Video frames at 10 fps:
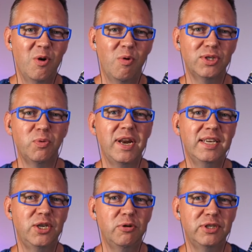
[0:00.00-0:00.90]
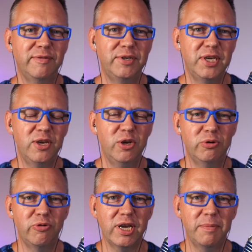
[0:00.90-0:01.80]
What's one SEO activity that you
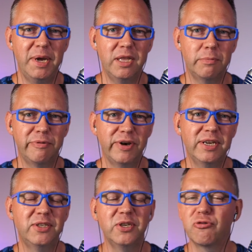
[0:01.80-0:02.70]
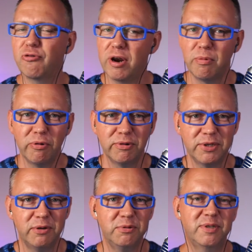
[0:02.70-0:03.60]
would recommend that provides incredible
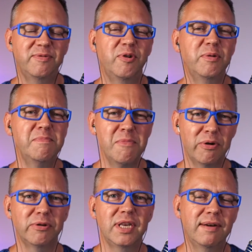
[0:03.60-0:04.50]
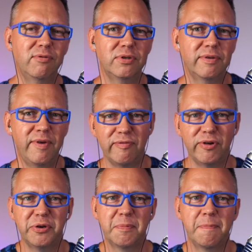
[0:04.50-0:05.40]
results for modest levels of
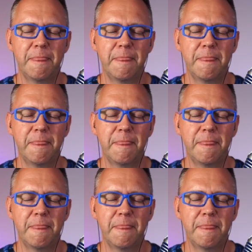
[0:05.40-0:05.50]
effort?